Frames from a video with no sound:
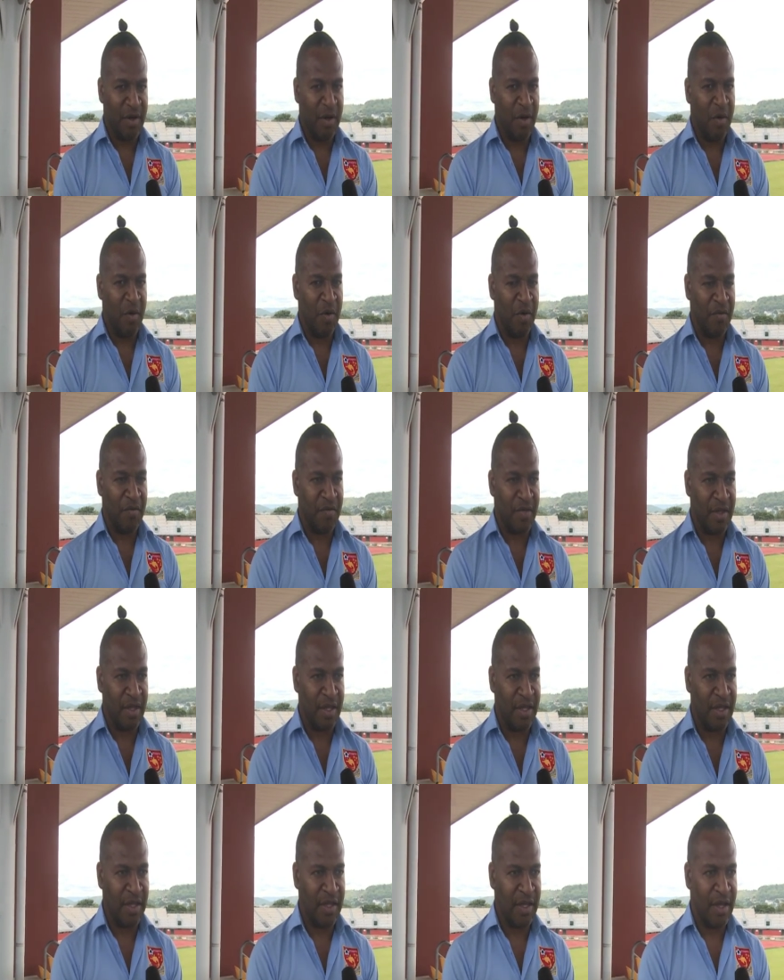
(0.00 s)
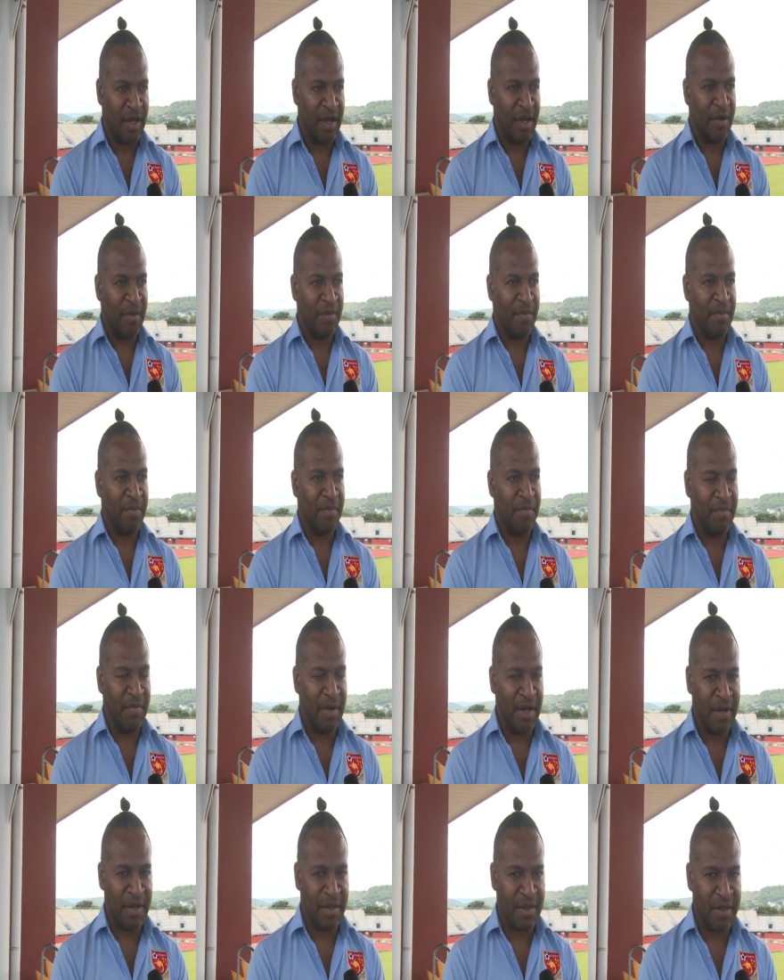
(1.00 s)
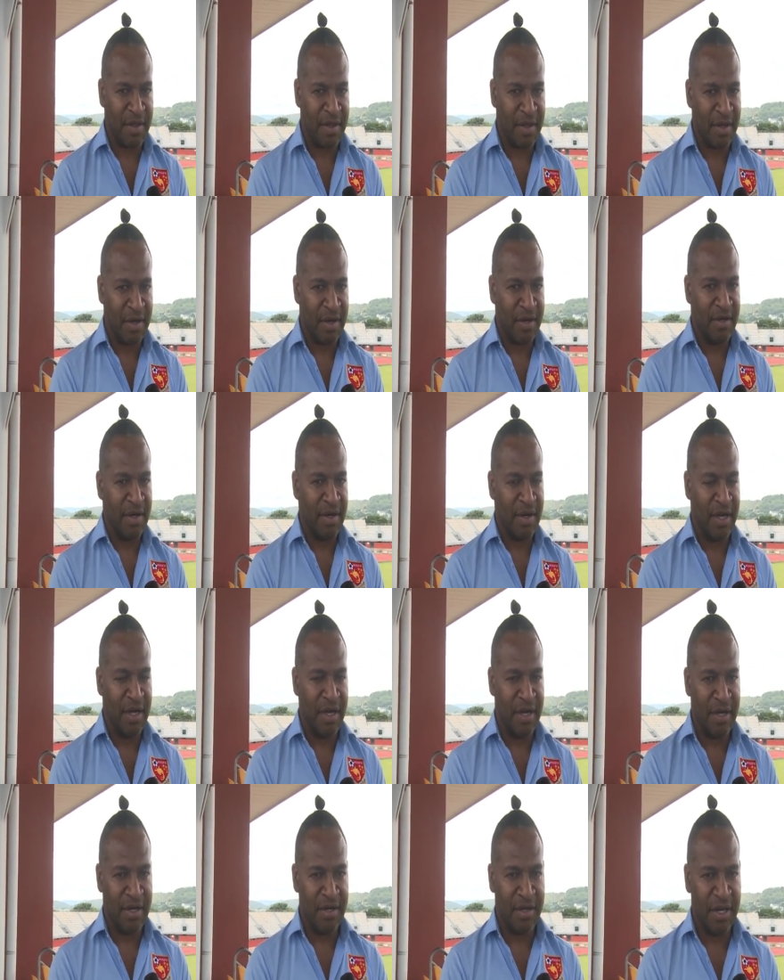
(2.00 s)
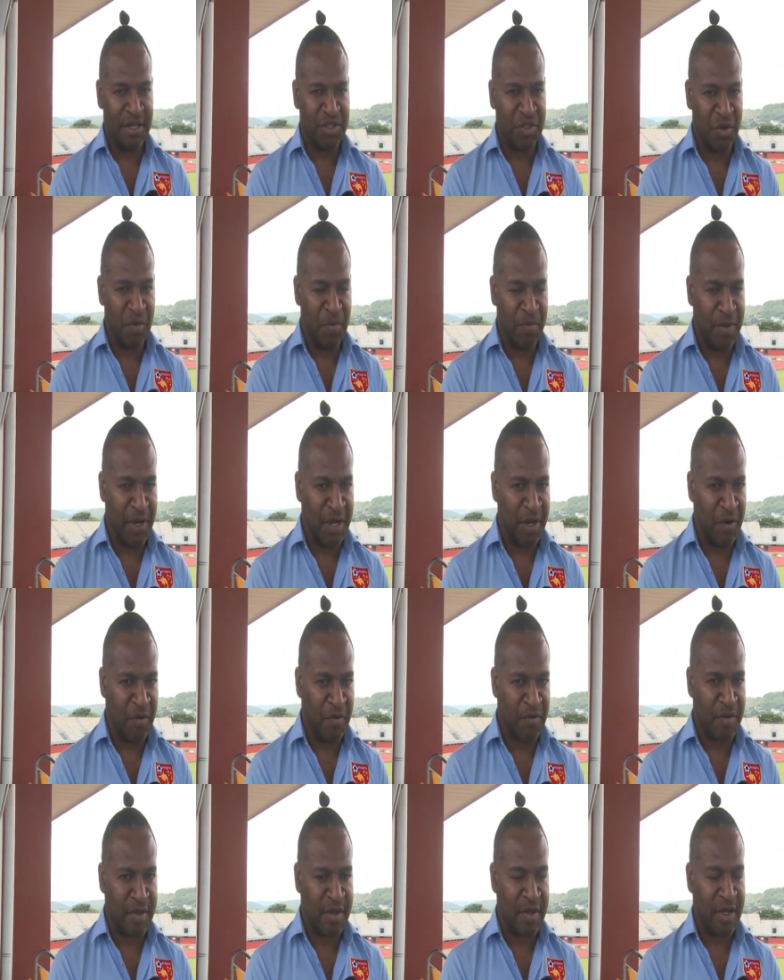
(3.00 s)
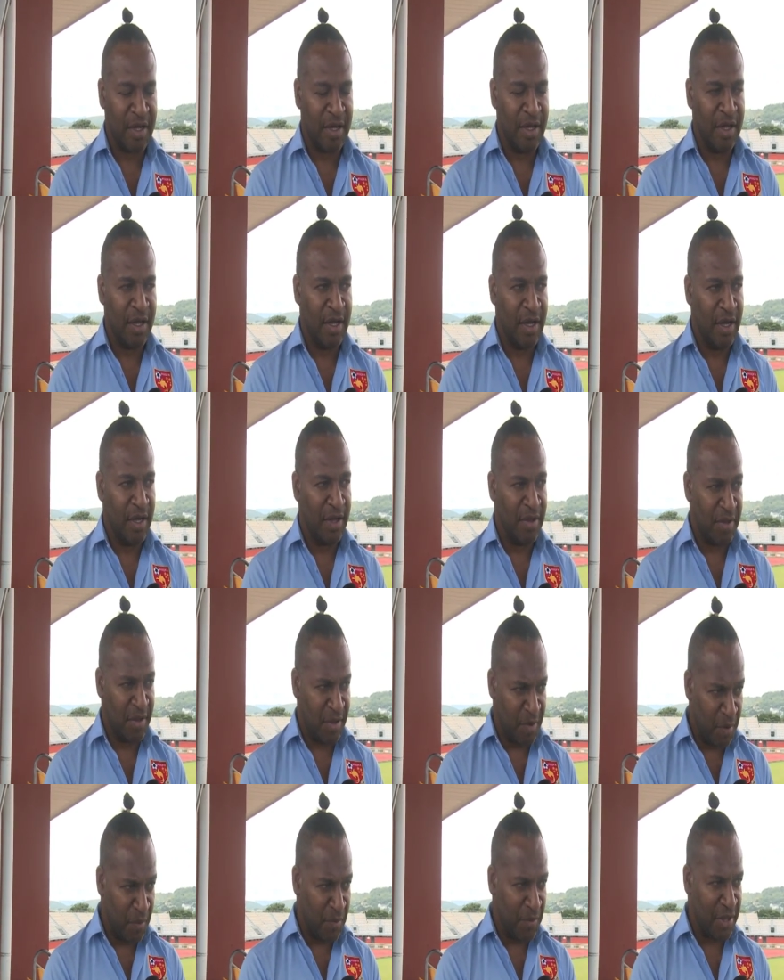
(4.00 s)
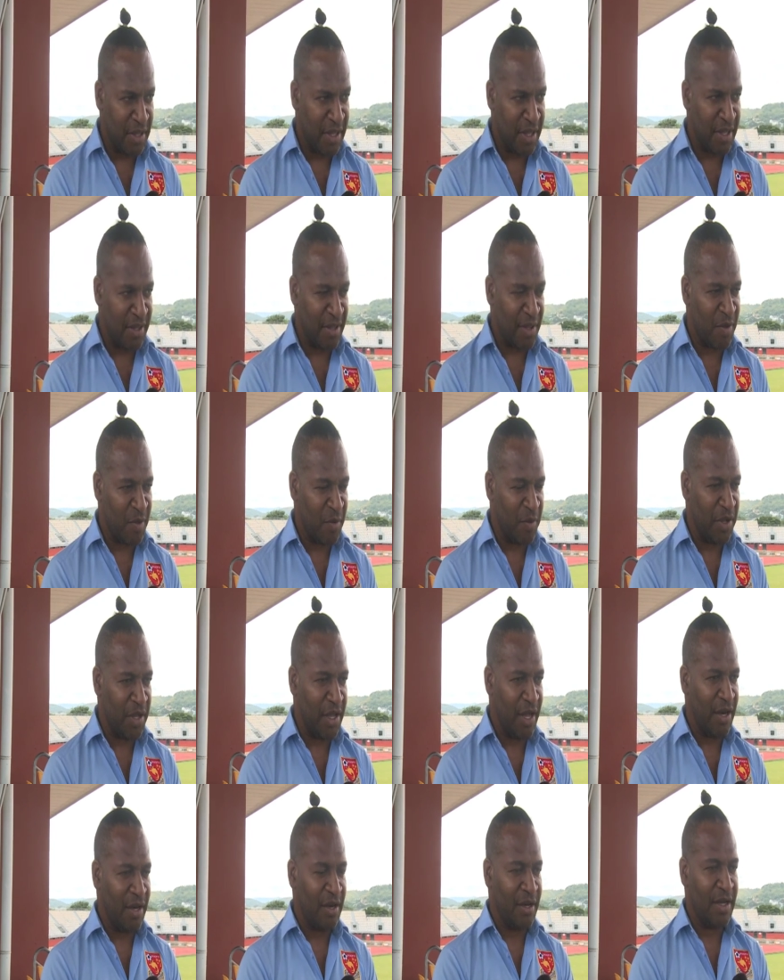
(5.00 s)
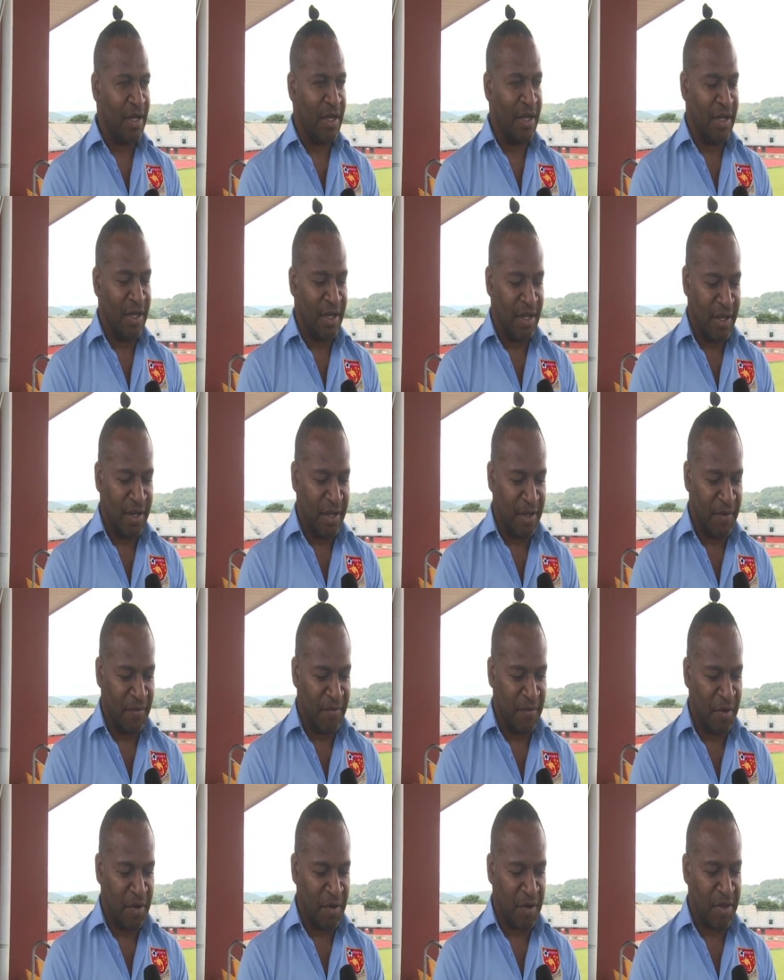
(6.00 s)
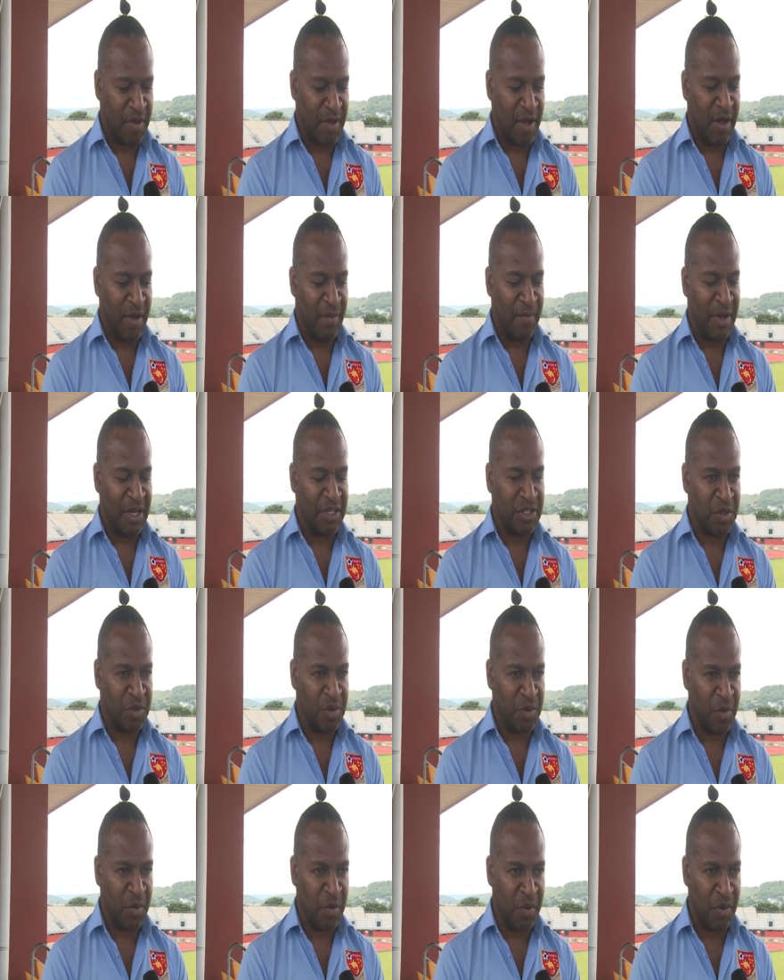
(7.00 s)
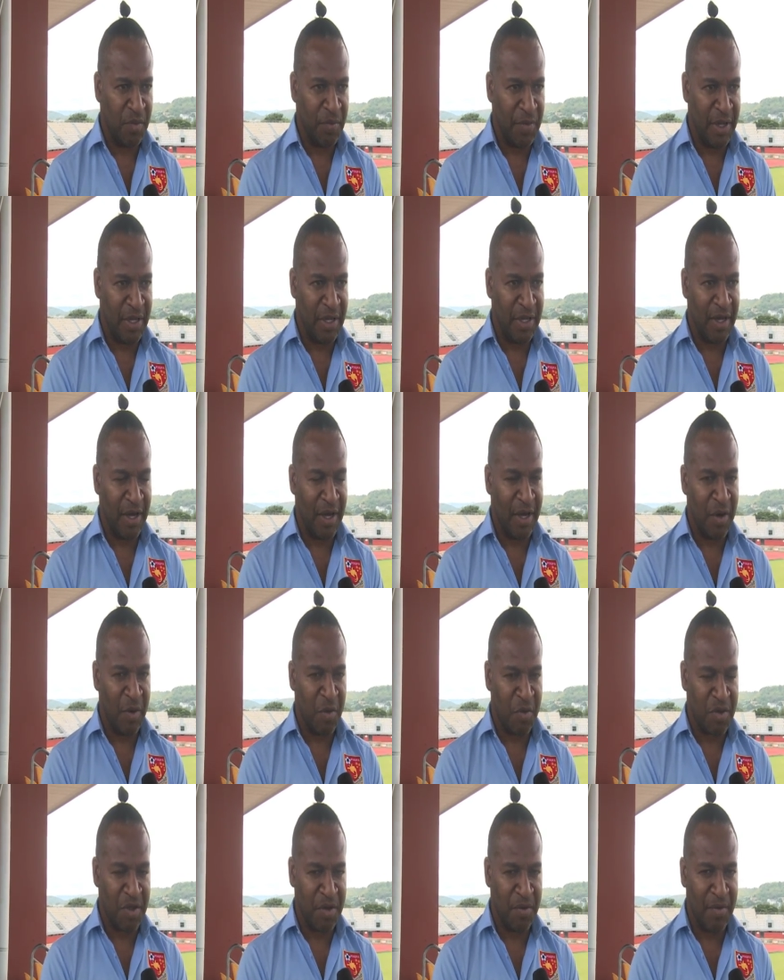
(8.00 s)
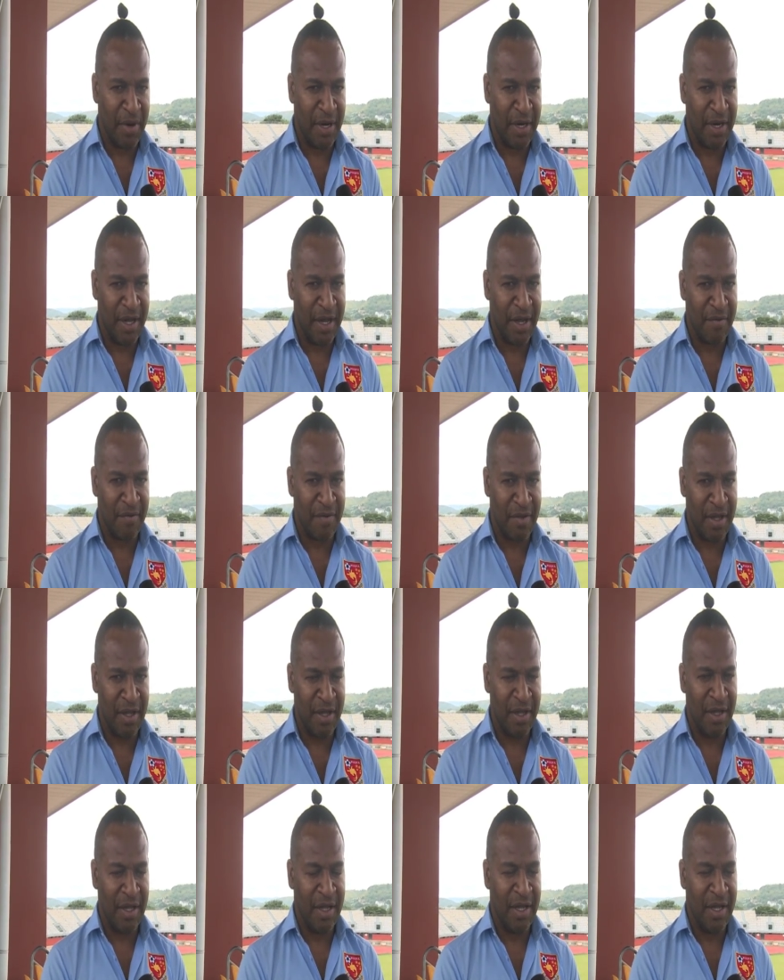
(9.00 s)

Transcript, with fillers: OFC. Uh men's uh, national playoffs commencing this weekend. The first uh, match will be uh, hosted by LAFC